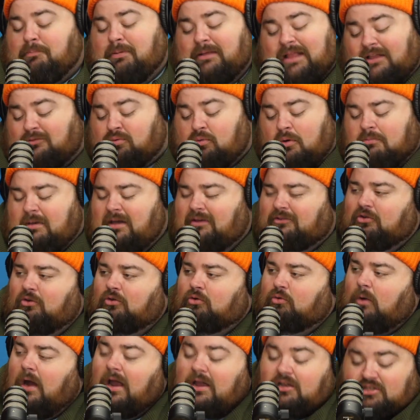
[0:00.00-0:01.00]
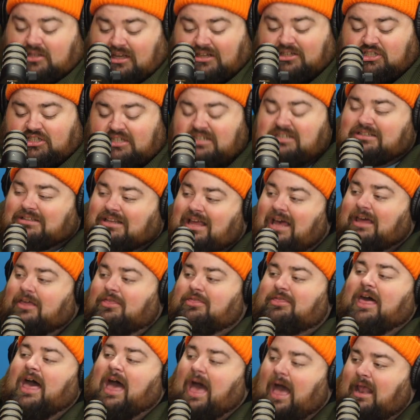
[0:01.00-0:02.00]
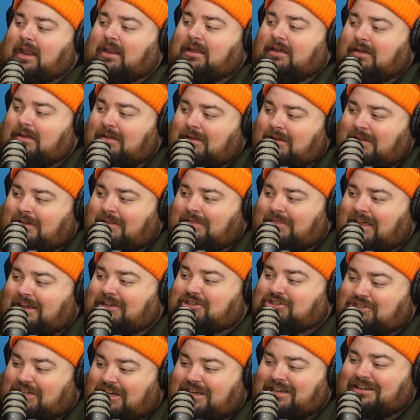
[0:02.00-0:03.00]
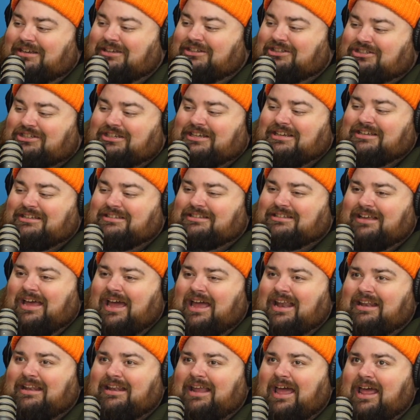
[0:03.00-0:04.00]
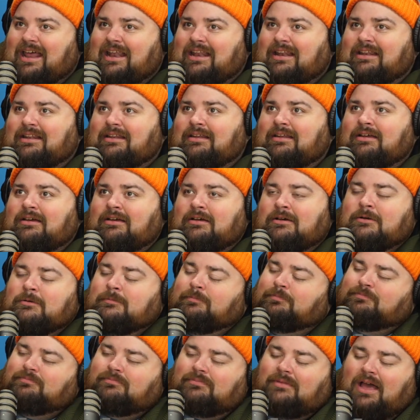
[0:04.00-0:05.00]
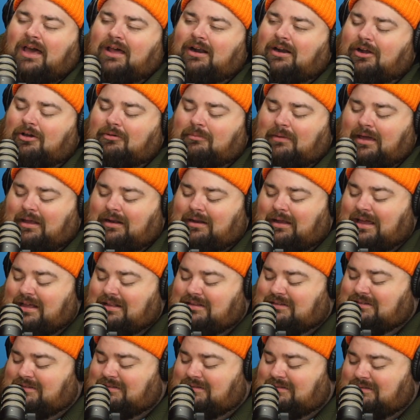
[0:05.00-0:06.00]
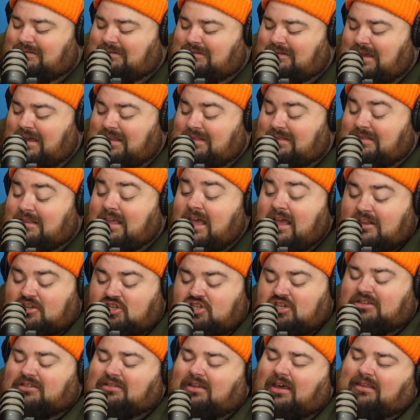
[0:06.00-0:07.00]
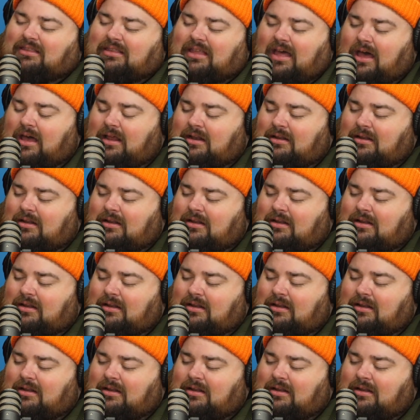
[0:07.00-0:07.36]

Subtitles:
that's what makes her great. Like she's like that. Like she's and I don't know, man. She's like that.